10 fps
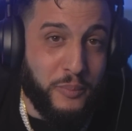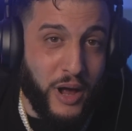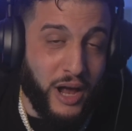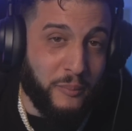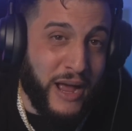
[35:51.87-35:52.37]

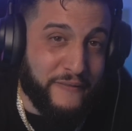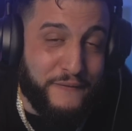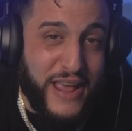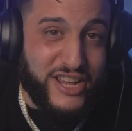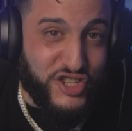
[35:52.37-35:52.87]
my
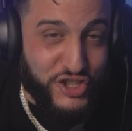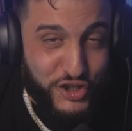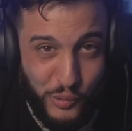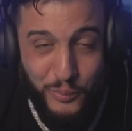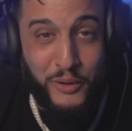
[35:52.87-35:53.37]
face
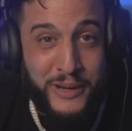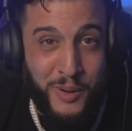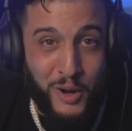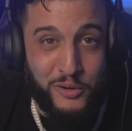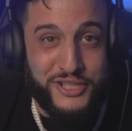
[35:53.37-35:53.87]

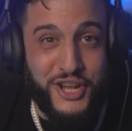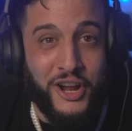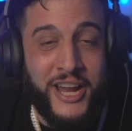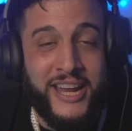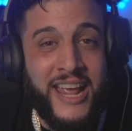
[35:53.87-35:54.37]
superimposed
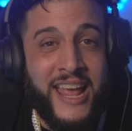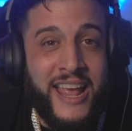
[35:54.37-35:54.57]
on it.